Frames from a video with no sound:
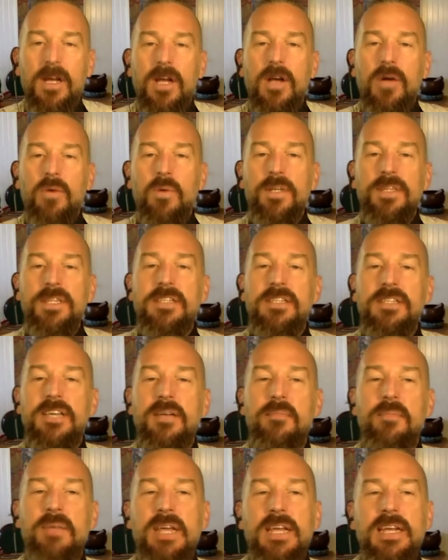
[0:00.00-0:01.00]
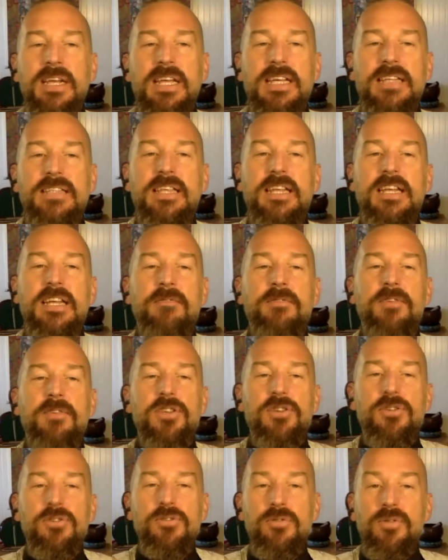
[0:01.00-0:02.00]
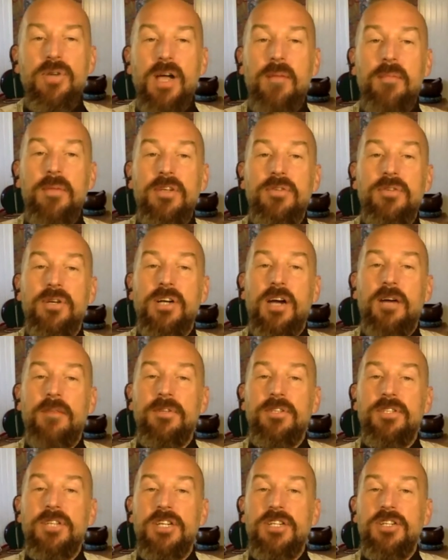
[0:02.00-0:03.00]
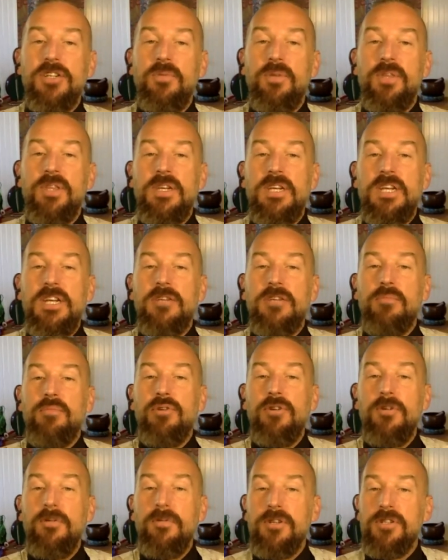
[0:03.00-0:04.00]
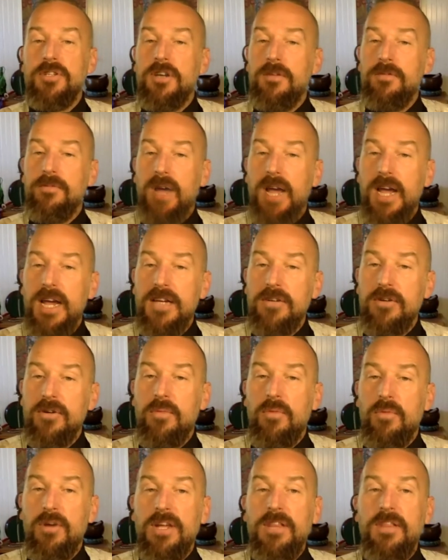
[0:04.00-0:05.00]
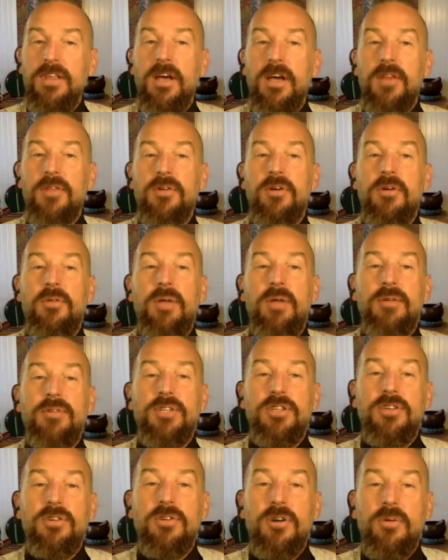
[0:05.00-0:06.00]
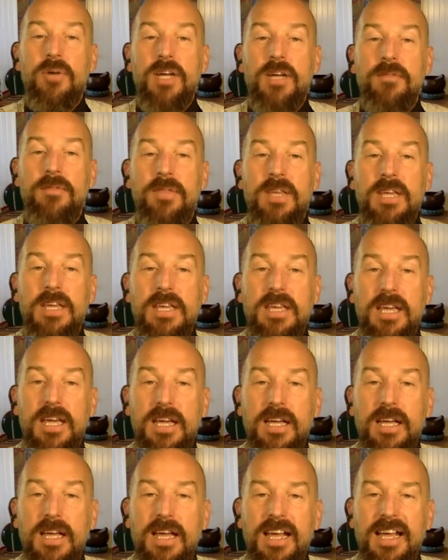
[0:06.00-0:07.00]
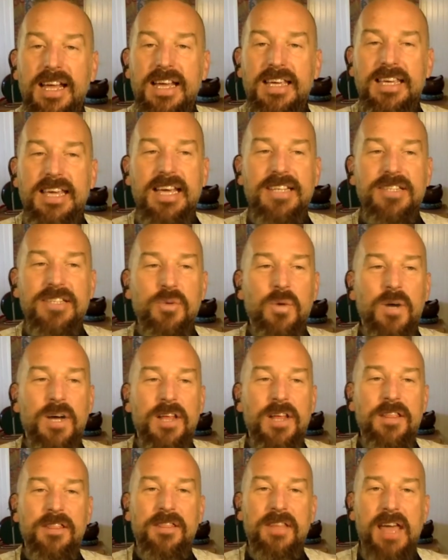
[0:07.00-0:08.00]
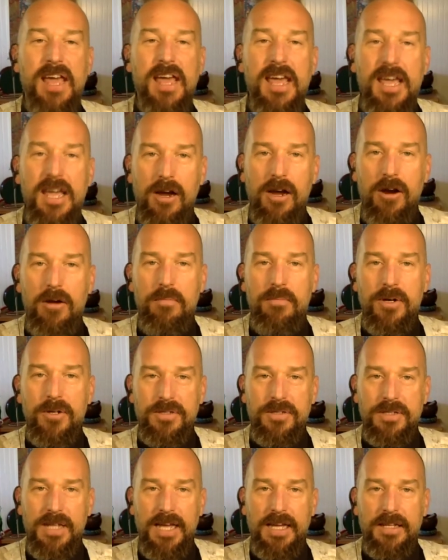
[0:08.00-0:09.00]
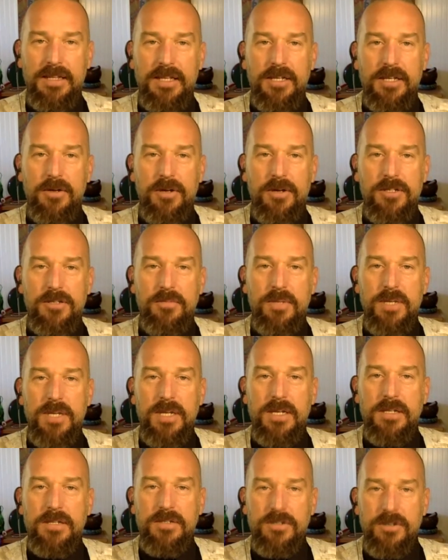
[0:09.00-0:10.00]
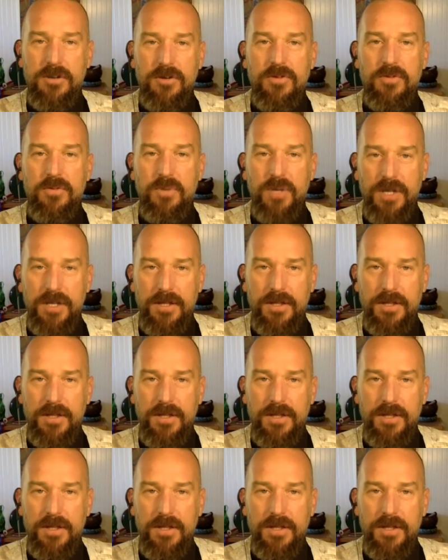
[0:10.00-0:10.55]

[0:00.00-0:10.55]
What this can mean is that if you come into a conversation with a need to prove yourself right or bring the other around to your way of thinking, guess what they are most likely going to be concerned with?